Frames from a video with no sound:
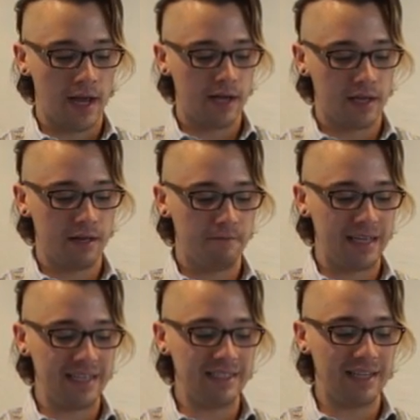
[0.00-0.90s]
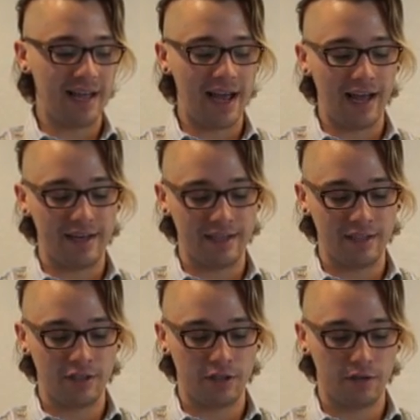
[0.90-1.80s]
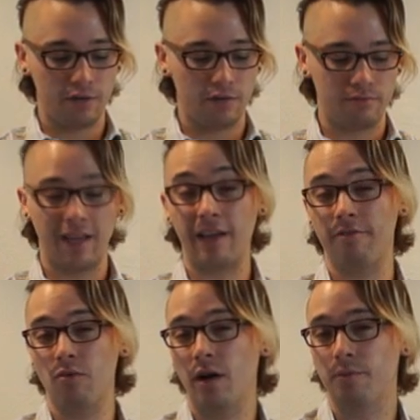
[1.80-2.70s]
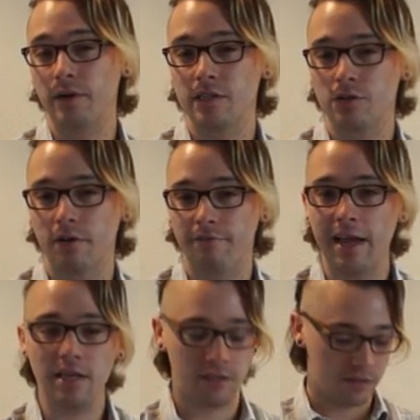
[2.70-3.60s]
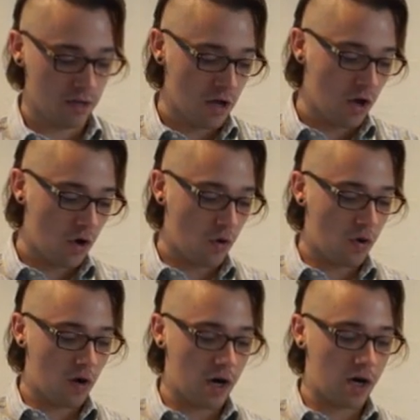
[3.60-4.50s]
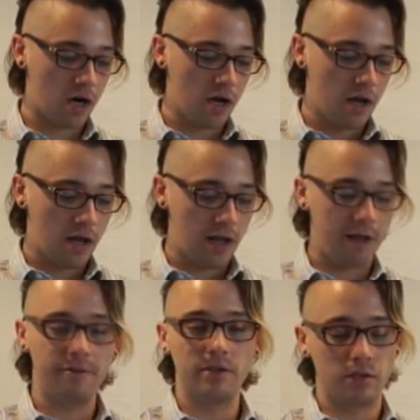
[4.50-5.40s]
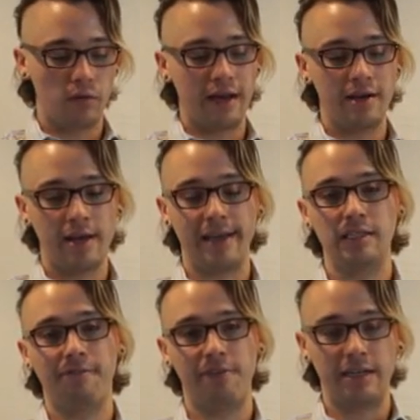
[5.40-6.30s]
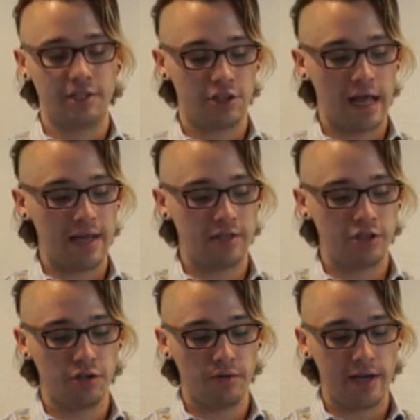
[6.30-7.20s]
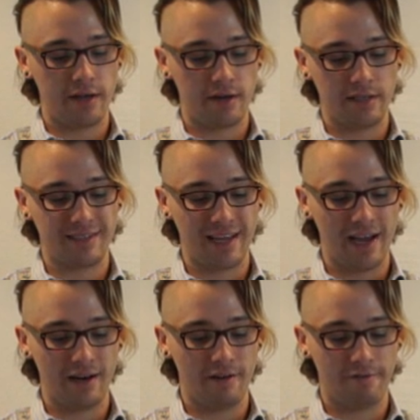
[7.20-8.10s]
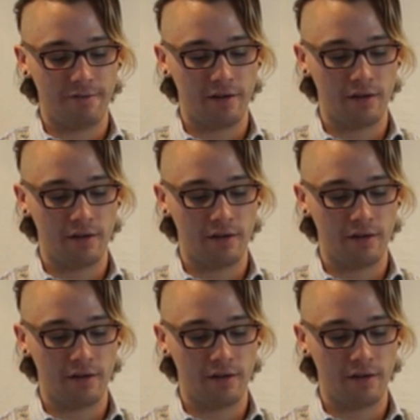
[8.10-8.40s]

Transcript: and can be easy to add into, like if you want to put into a vase or if you just want a nice finished end to it, it's kind of